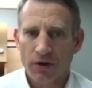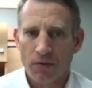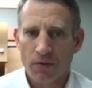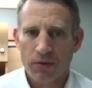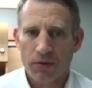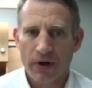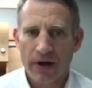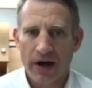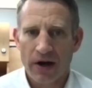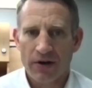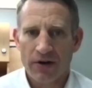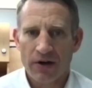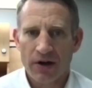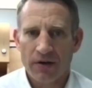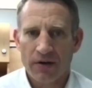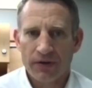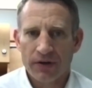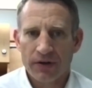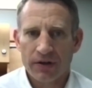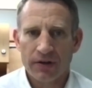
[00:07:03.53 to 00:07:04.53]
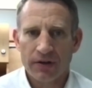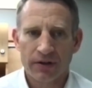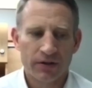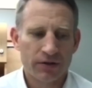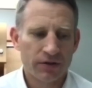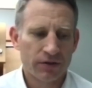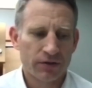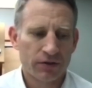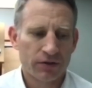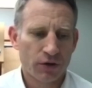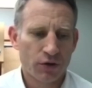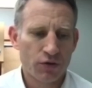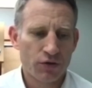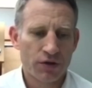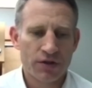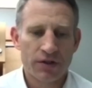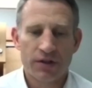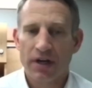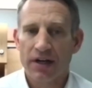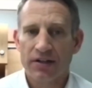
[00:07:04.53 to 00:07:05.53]
don't play hard enough, and then
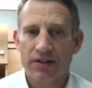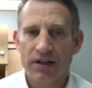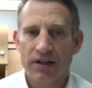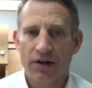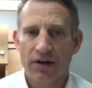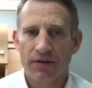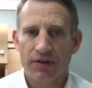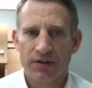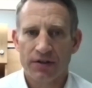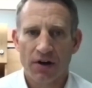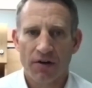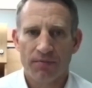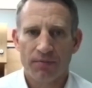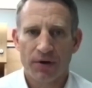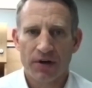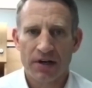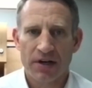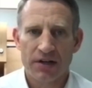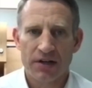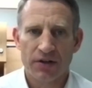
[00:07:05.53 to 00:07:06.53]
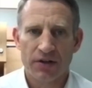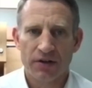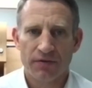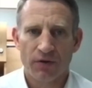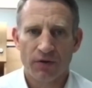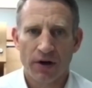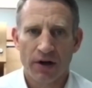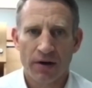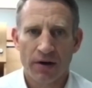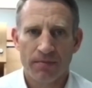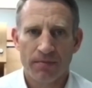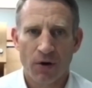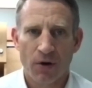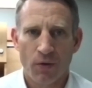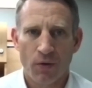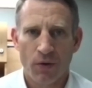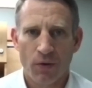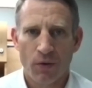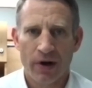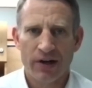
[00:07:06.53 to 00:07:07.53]
losing takes care of itself pretty easily for you.
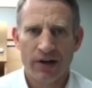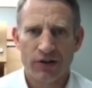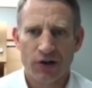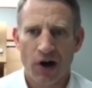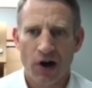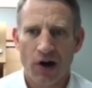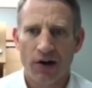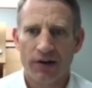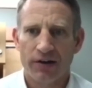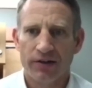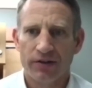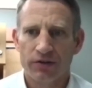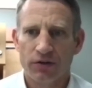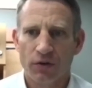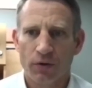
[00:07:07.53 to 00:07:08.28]
But winning's hard.